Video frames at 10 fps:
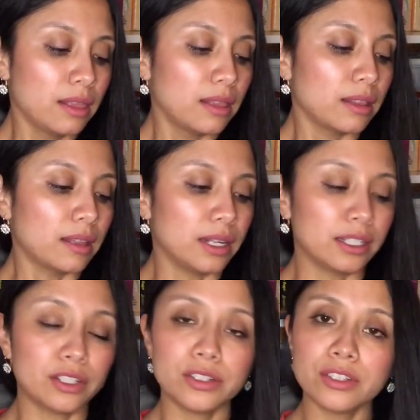the
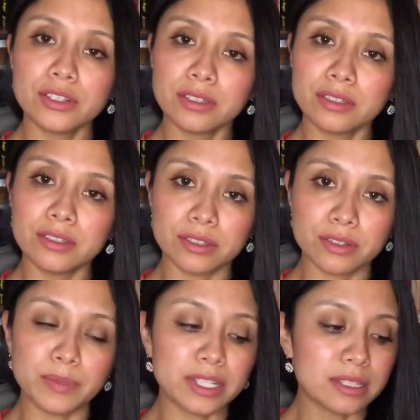liners,
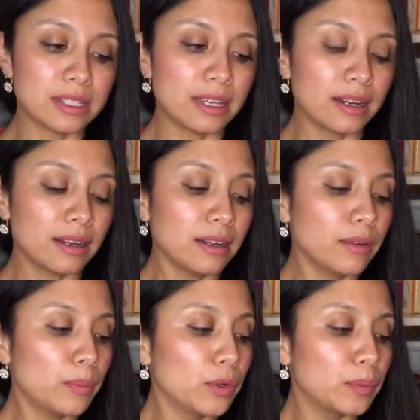just because their
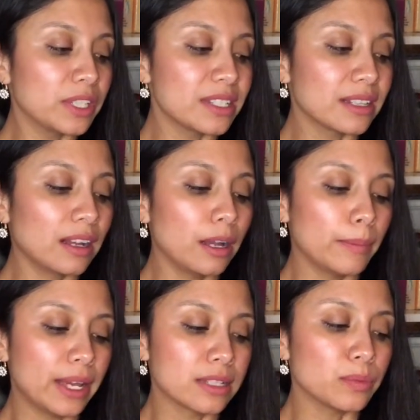poop doesn't
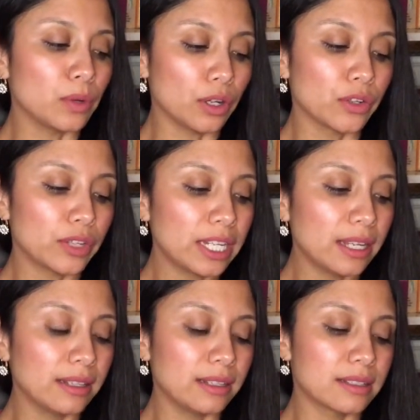come as watery,
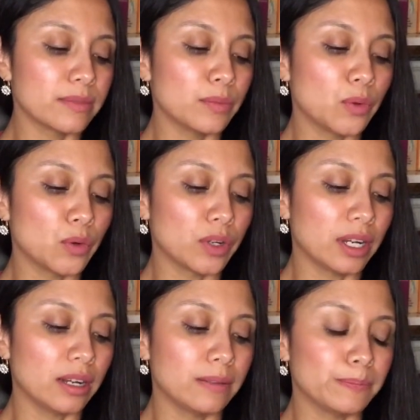and it's more
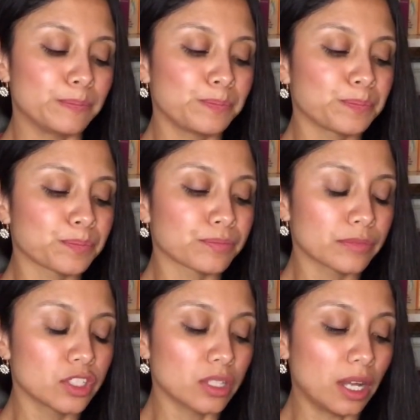
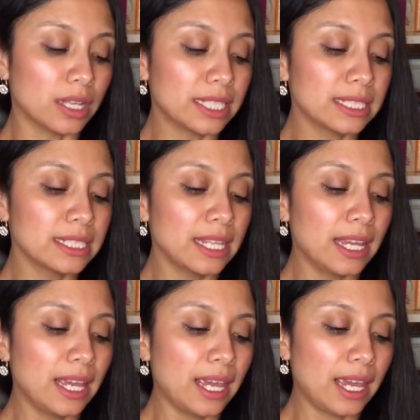solid.
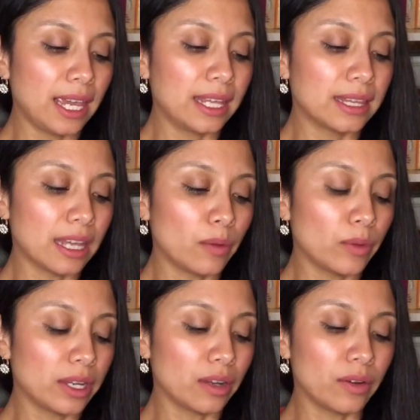And that
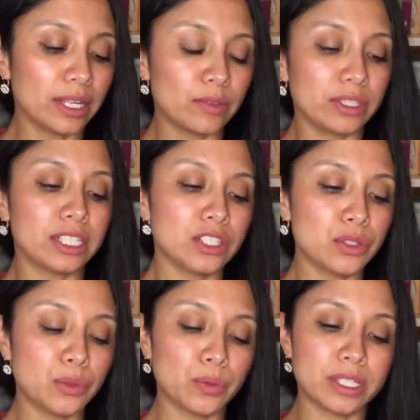way, all I really
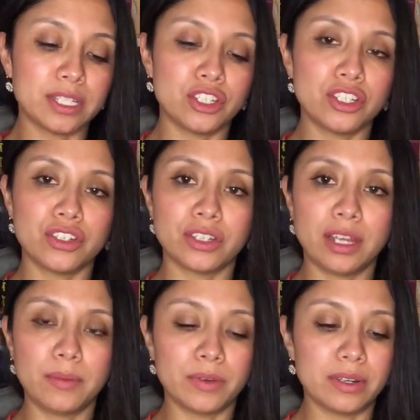do once I change your
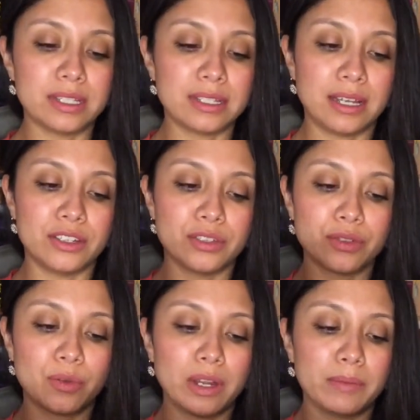diaper is I
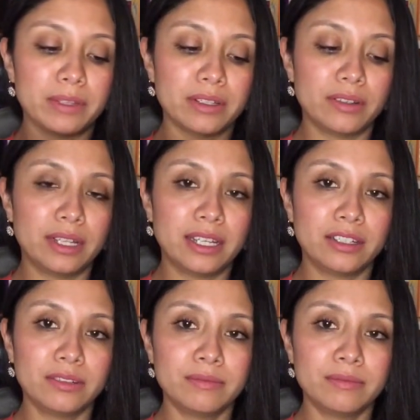just grab the little liner,